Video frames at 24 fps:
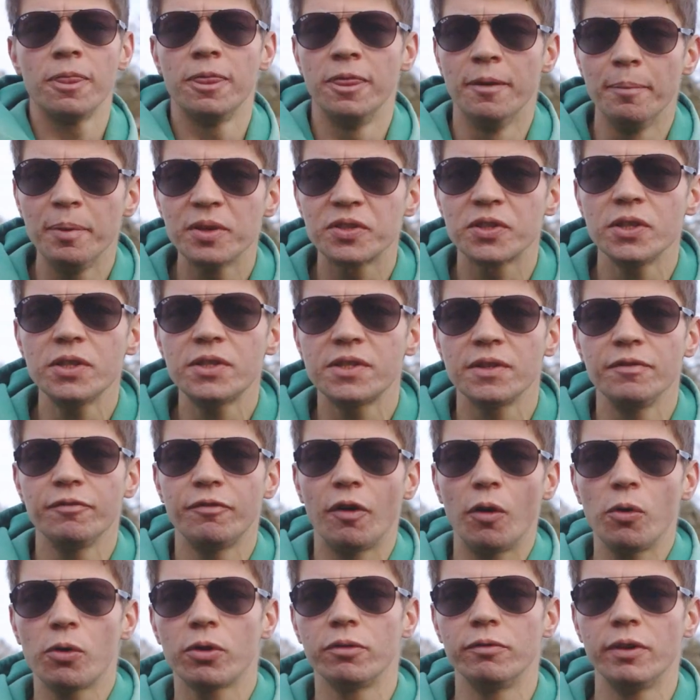The buzzards in
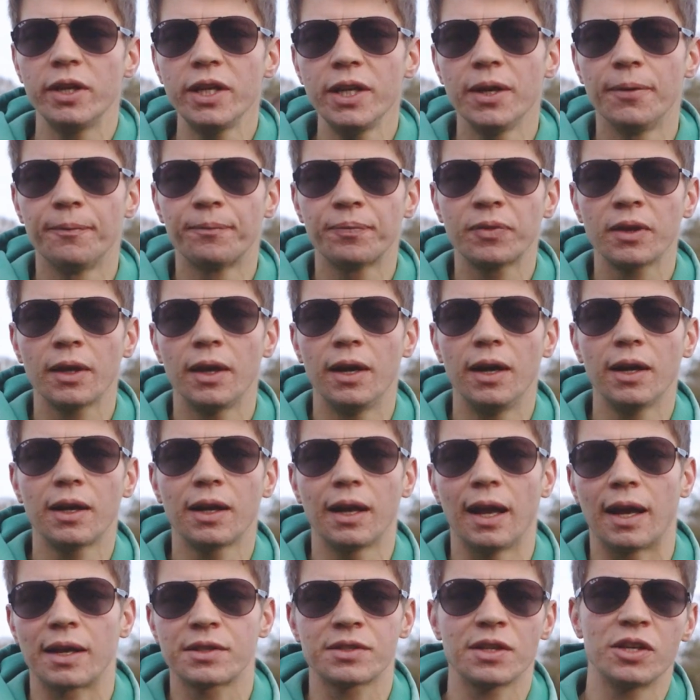falconry are
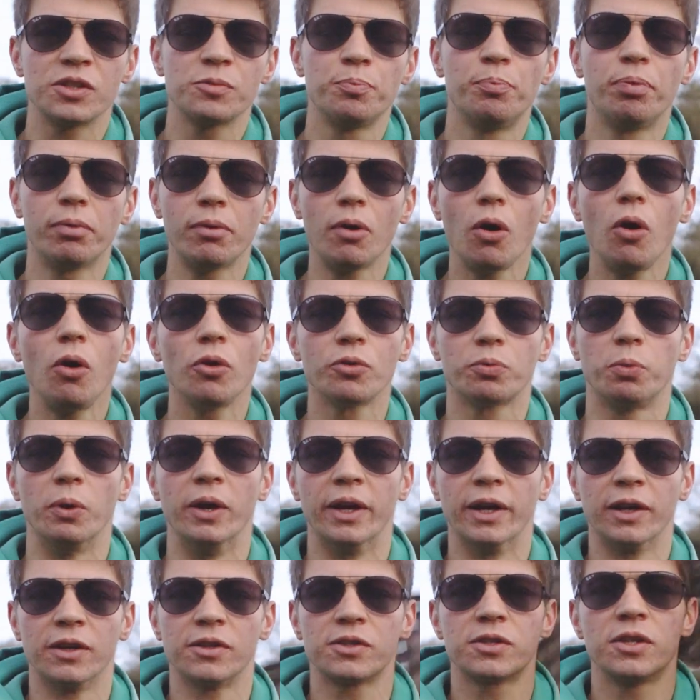classed as broad
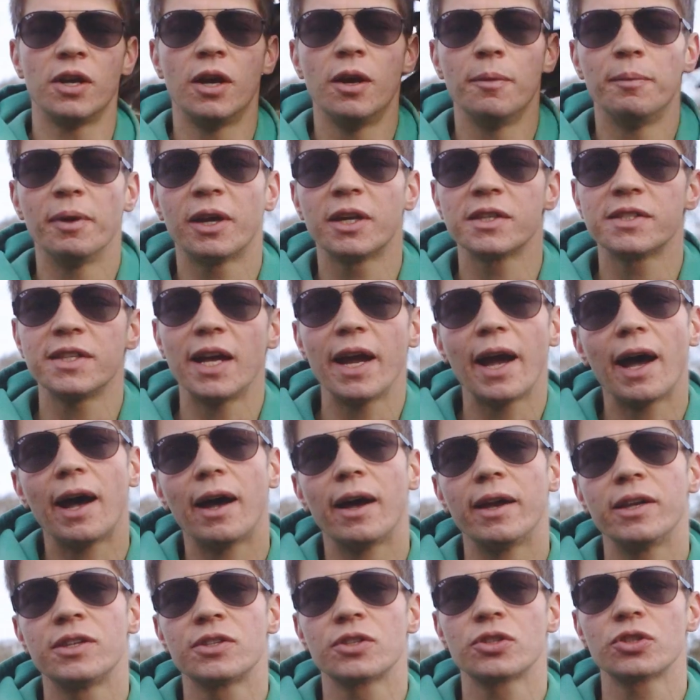wings because they
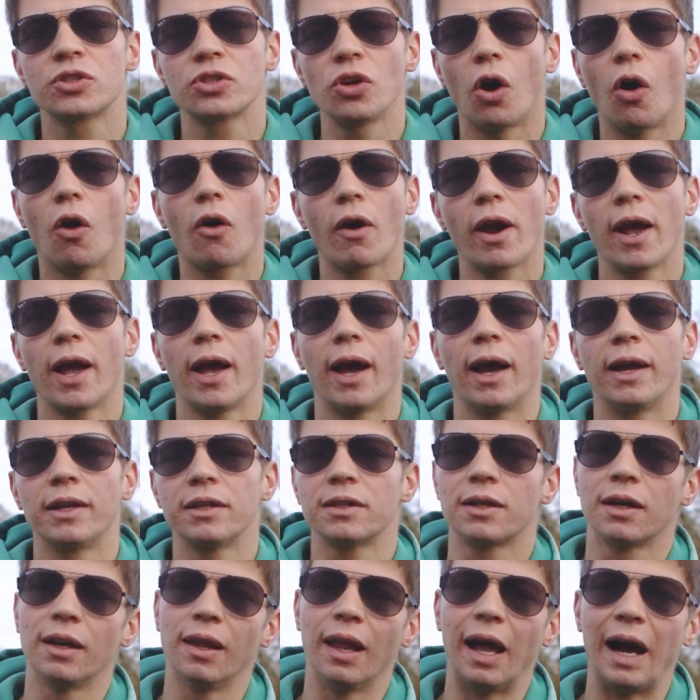are a soaring
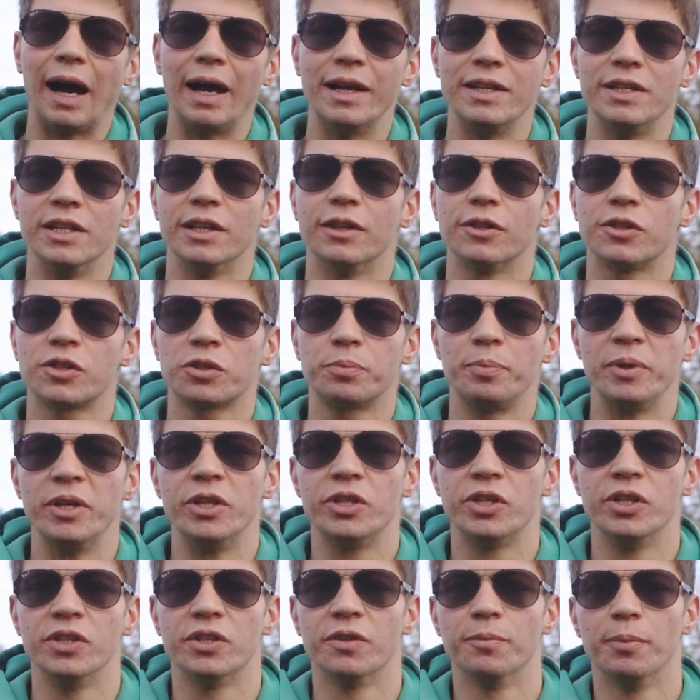and gliding
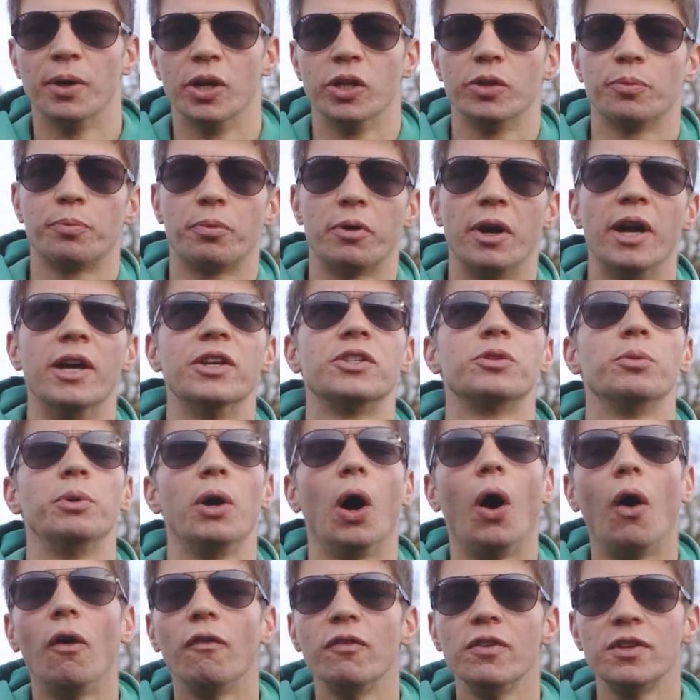species of bird of prey. So we
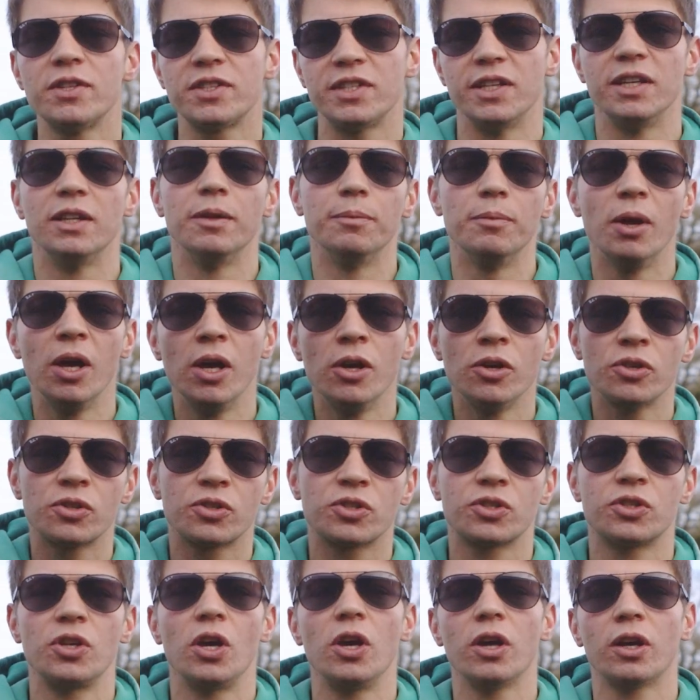often see them
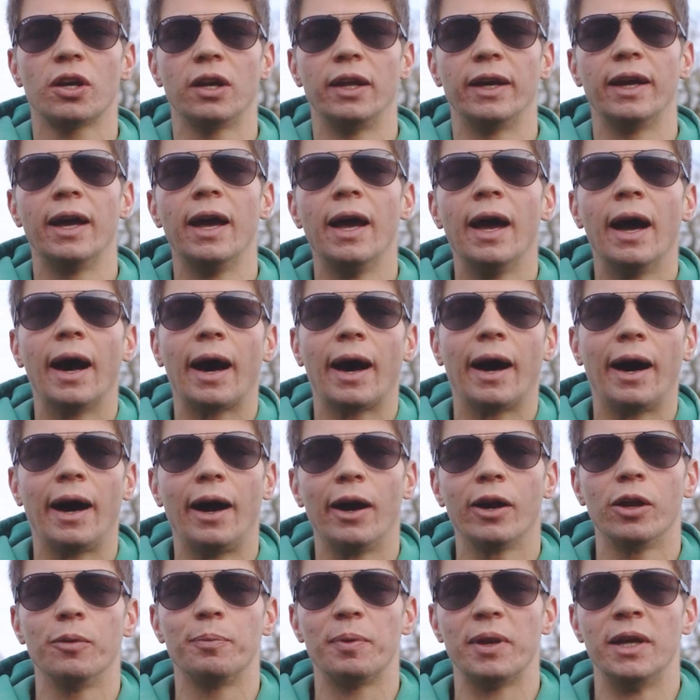circling
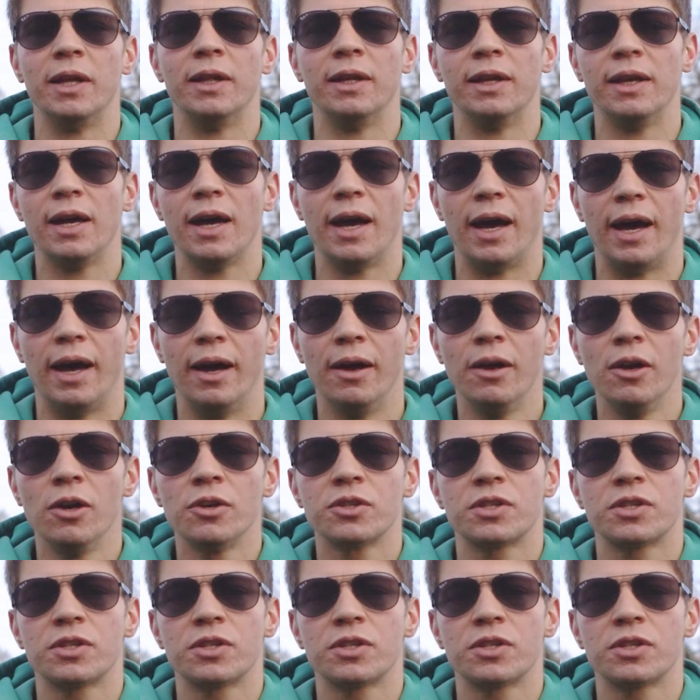high up in the air.